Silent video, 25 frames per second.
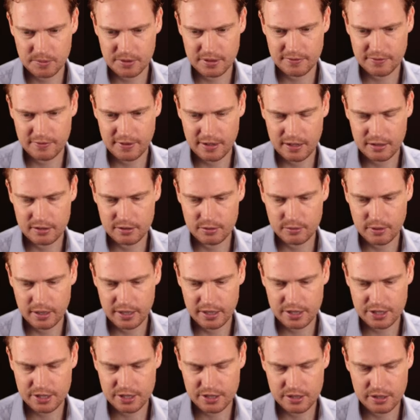of
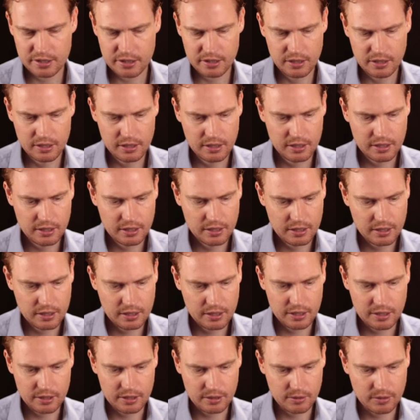valuation,
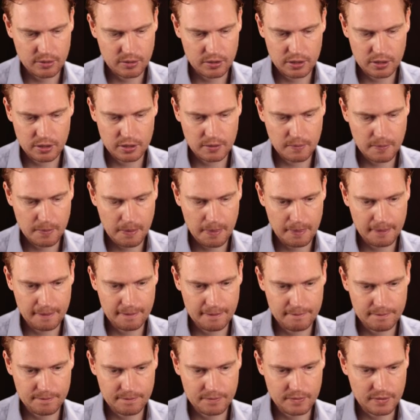I'm
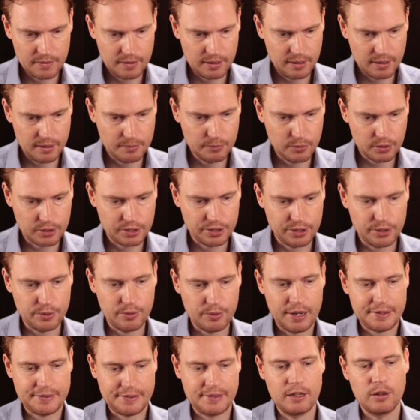not going to
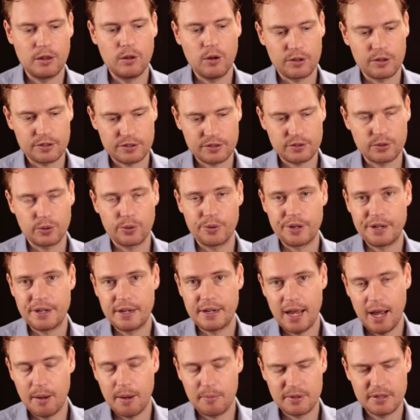write the long story
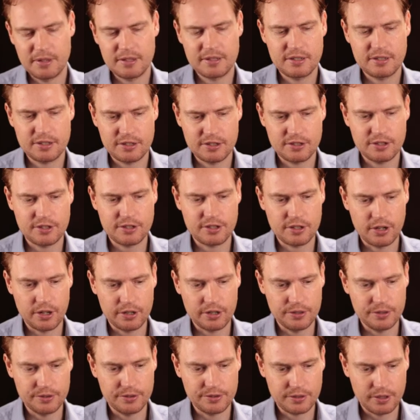now, but it's just to show
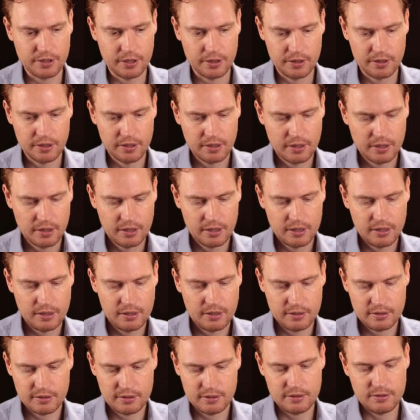you. So
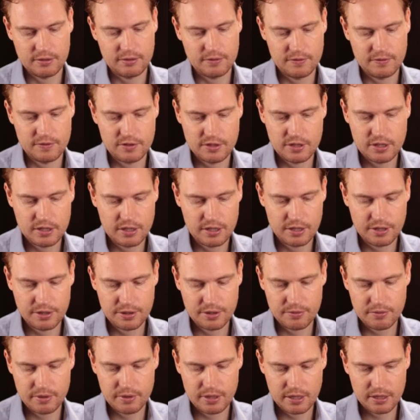this is
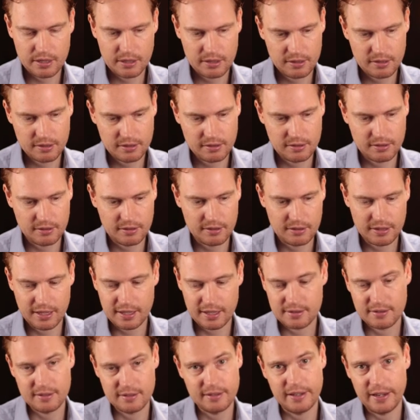G3.
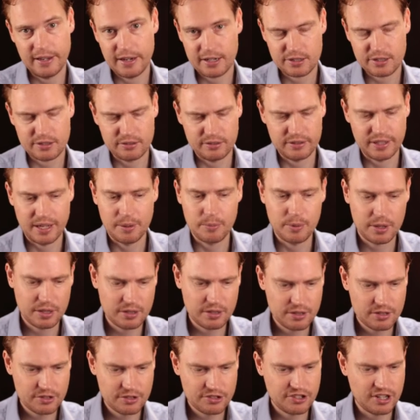That's the actual name. We
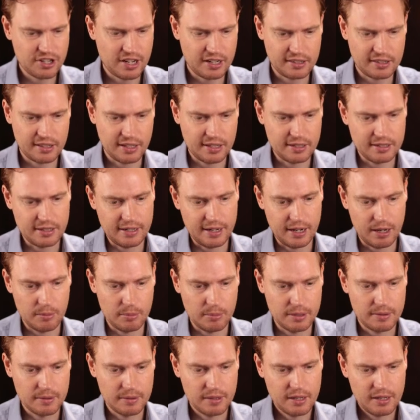can just check that now.
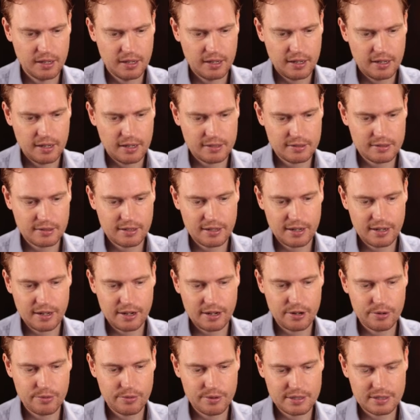But is that at
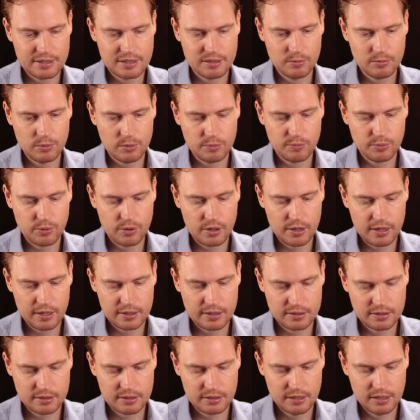a reasonable
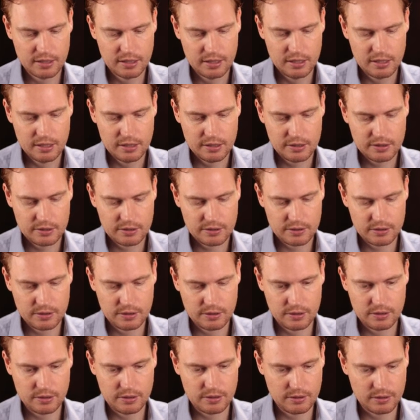price?
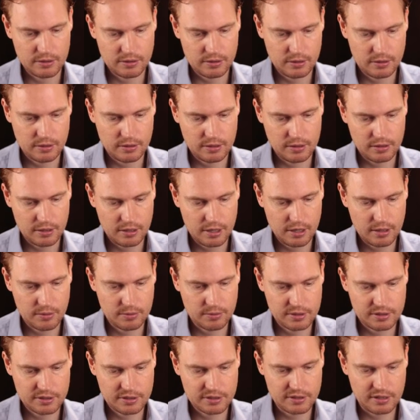So I
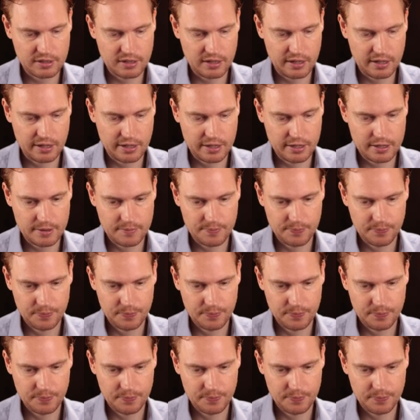would say,